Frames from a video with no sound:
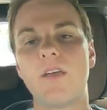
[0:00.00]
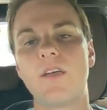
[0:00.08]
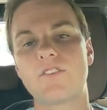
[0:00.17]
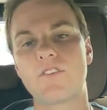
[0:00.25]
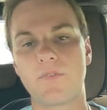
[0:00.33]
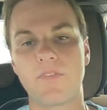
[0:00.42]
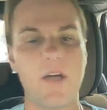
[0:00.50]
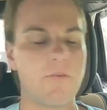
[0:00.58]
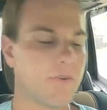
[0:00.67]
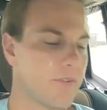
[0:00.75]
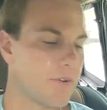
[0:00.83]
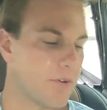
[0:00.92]
So without
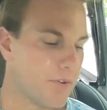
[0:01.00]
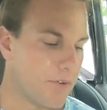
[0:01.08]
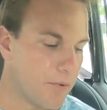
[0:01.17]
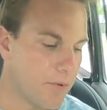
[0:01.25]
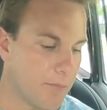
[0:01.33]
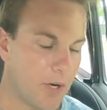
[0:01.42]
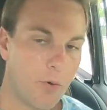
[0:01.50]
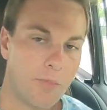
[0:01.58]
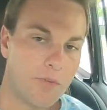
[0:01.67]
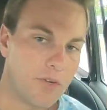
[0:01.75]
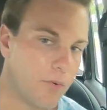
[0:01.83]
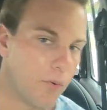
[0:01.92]
further ado, I'm going to open
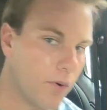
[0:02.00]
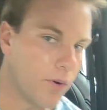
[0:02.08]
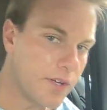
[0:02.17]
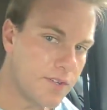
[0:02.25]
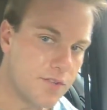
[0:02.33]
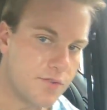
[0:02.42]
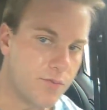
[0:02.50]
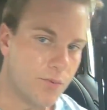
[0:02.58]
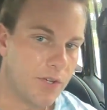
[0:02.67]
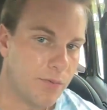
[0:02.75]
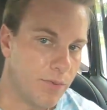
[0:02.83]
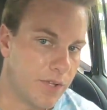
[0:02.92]
the door because it's
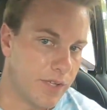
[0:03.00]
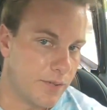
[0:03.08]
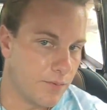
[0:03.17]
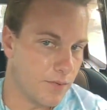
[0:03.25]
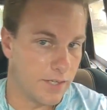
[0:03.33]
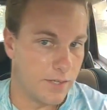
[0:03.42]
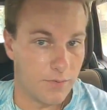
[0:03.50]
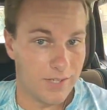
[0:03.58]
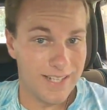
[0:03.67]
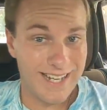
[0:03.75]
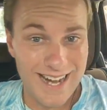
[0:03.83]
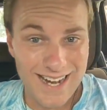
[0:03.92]
really, really, really,
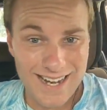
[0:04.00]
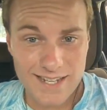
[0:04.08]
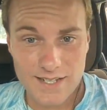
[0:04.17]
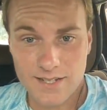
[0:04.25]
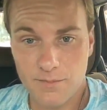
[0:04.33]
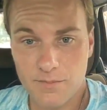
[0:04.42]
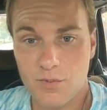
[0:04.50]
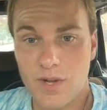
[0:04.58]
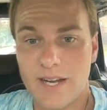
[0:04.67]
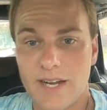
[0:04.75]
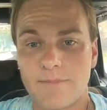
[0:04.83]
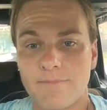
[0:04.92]
really hot. I'm
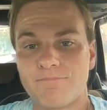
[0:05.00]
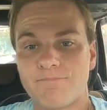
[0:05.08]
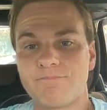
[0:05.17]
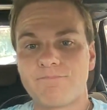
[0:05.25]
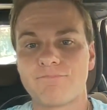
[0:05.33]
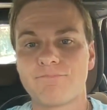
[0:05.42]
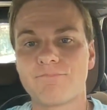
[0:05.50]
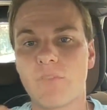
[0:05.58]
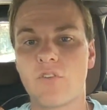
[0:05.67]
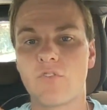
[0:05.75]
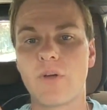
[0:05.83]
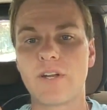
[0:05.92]
sweating
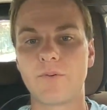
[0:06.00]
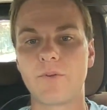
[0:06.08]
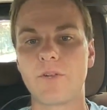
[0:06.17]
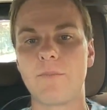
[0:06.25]
really